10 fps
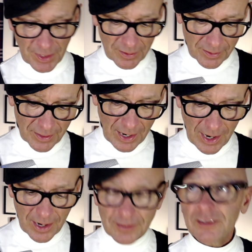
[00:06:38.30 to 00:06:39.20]
the
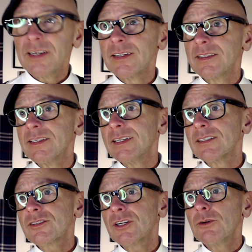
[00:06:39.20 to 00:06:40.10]
I there at the end,
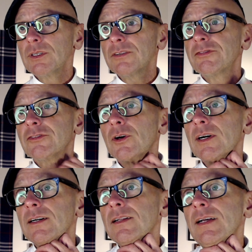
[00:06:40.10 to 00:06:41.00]
let's go with a
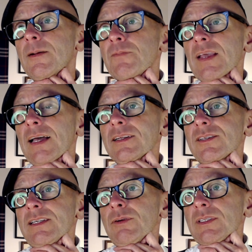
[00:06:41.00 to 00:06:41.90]
foil, and let's
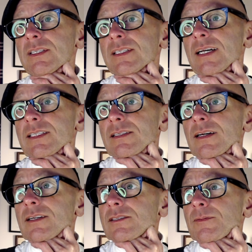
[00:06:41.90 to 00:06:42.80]
see what this gets
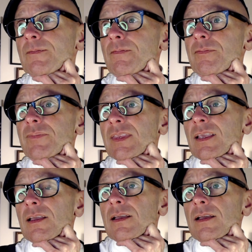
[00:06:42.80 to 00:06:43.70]
us.
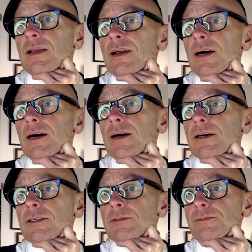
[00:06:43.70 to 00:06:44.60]

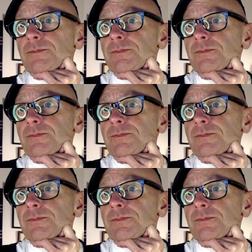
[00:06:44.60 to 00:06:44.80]
Um,